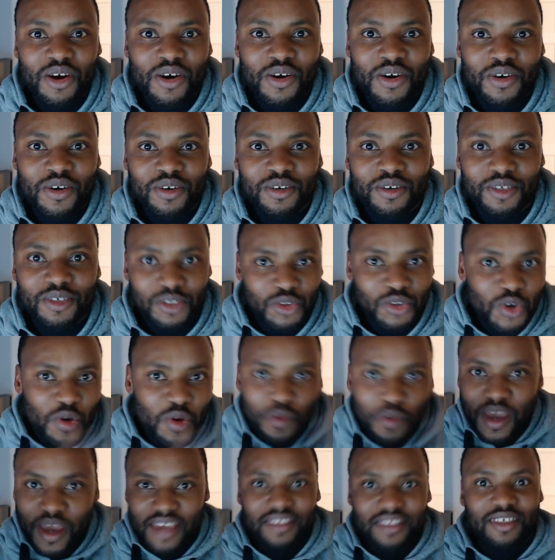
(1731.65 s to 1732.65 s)

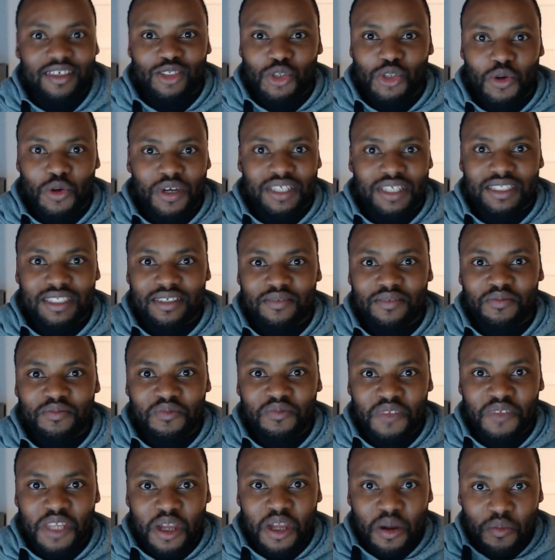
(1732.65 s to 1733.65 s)
So you make the
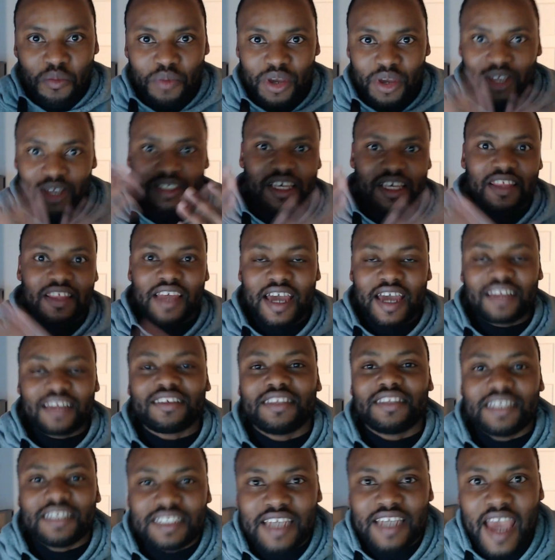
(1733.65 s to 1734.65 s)
choice. Because
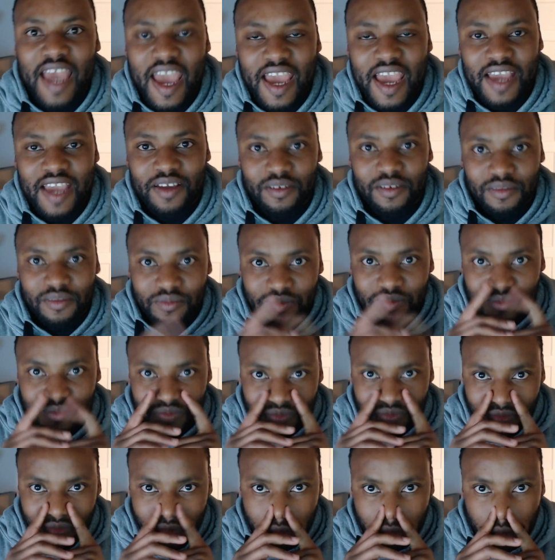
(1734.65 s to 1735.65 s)
at the end of the
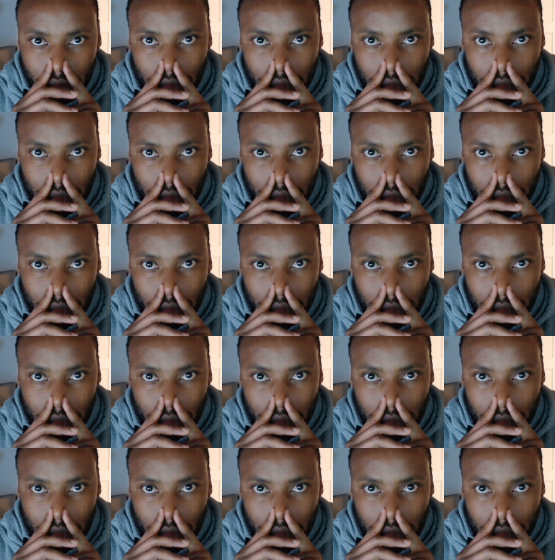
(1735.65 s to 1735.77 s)
day,